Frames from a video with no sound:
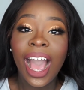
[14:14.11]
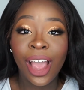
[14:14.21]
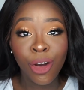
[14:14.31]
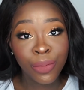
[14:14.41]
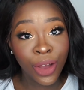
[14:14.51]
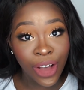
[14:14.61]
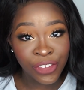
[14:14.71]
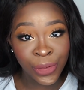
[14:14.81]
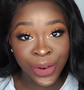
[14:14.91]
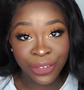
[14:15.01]
I hope you all
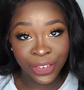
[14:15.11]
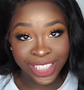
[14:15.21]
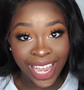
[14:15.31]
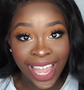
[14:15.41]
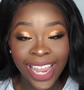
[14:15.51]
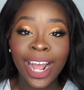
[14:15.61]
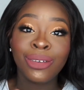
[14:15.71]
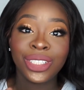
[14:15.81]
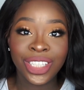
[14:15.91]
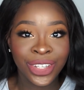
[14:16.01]
have a wonderful day, and I
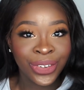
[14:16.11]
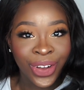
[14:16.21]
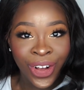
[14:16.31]
will see you